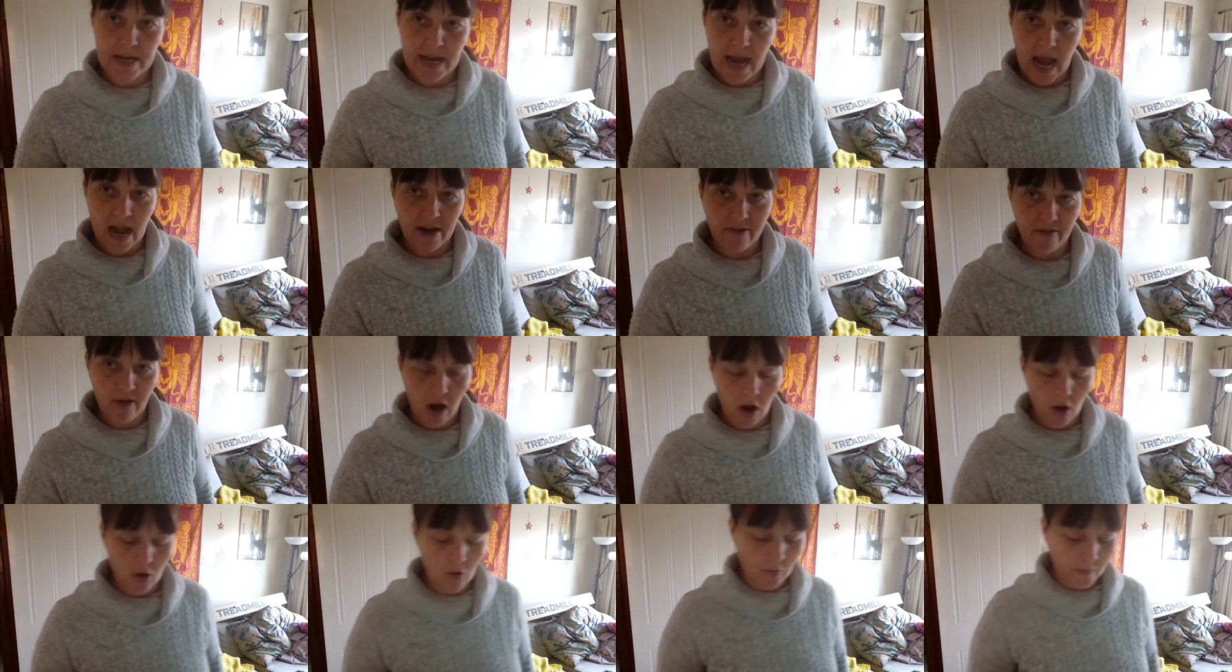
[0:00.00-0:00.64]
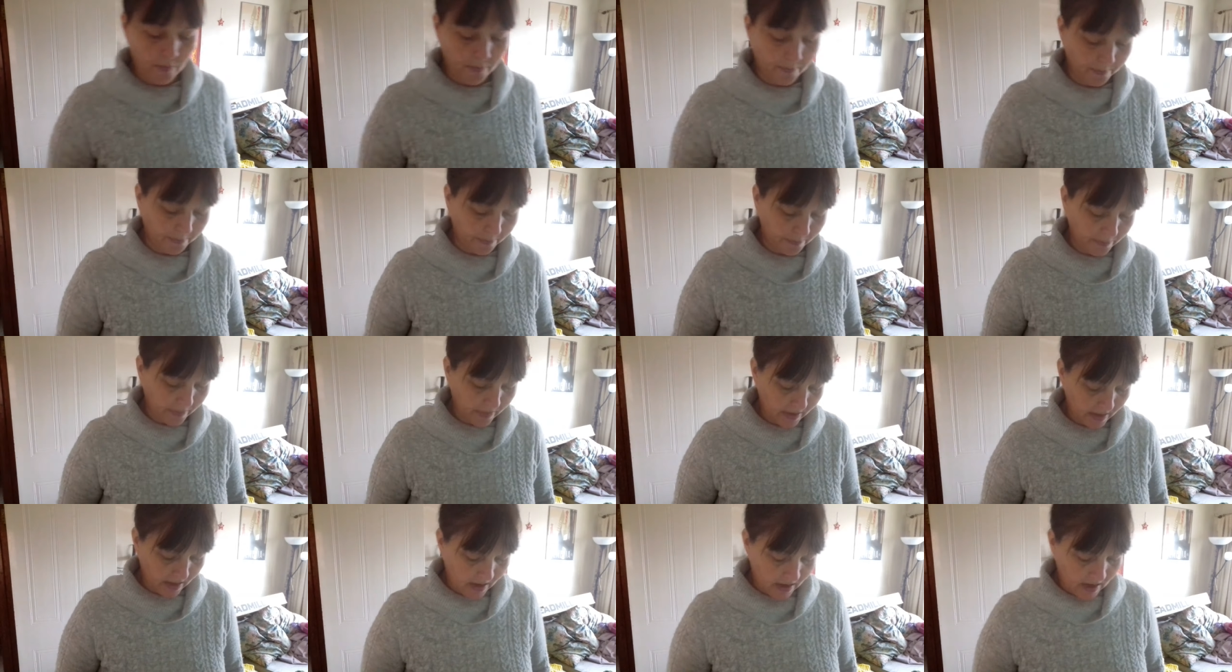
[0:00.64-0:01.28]
narrow.
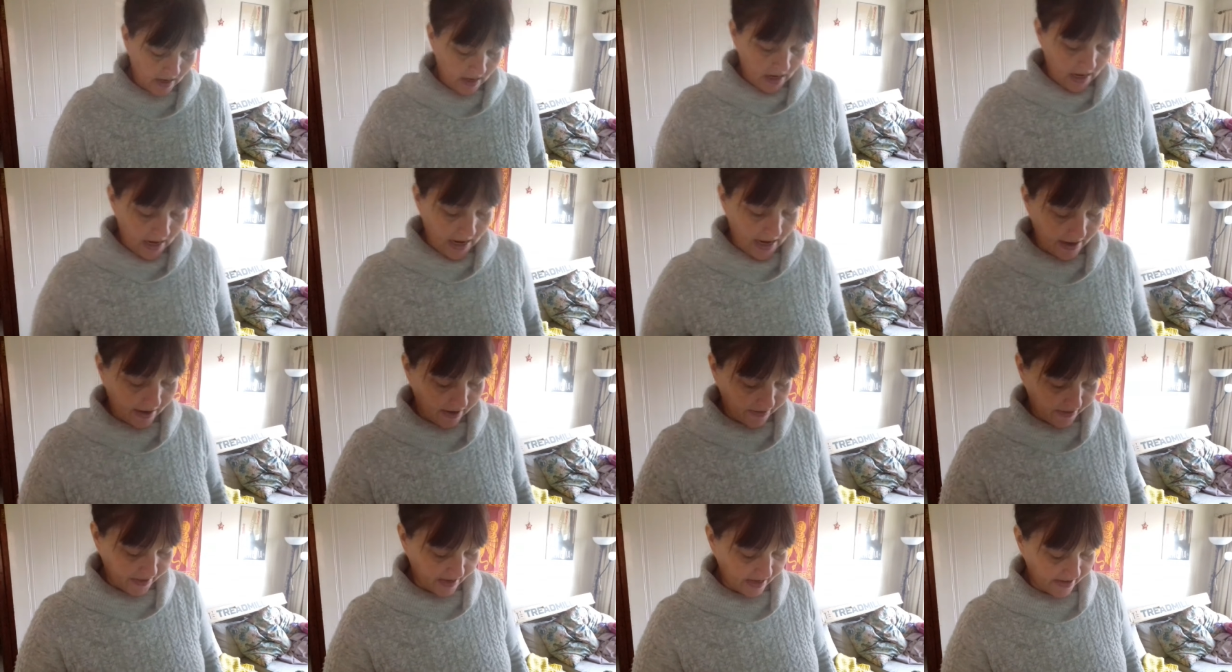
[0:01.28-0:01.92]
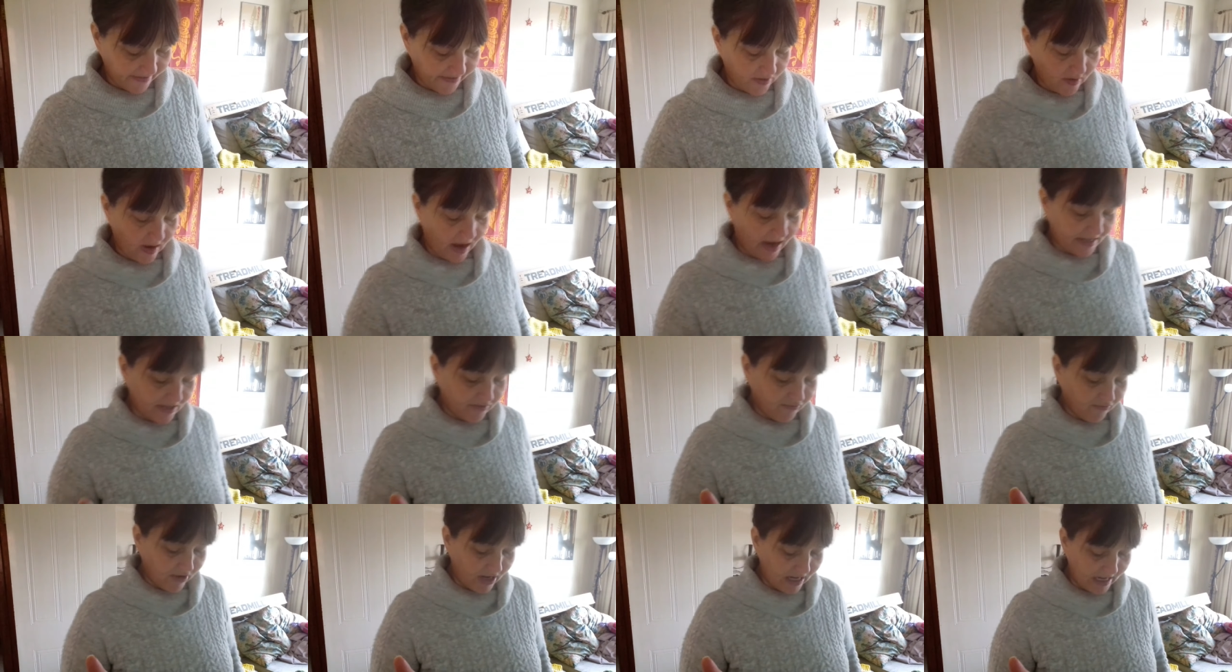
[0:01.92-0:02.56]
And I think if you
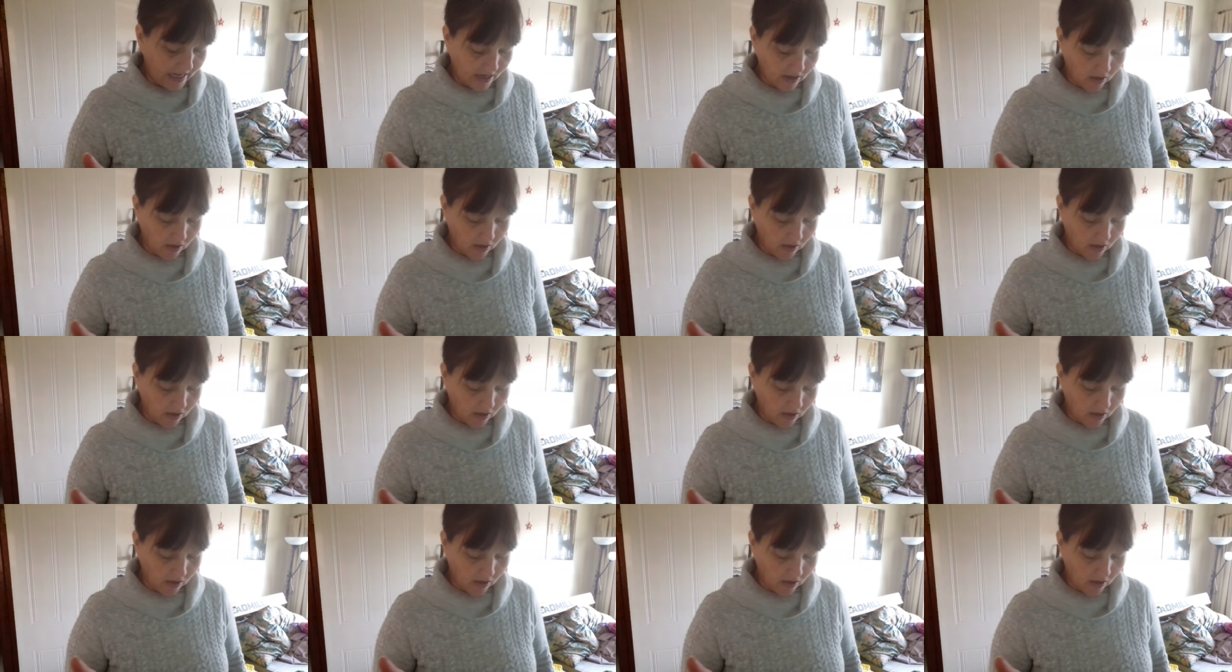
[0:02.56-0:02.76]
had a really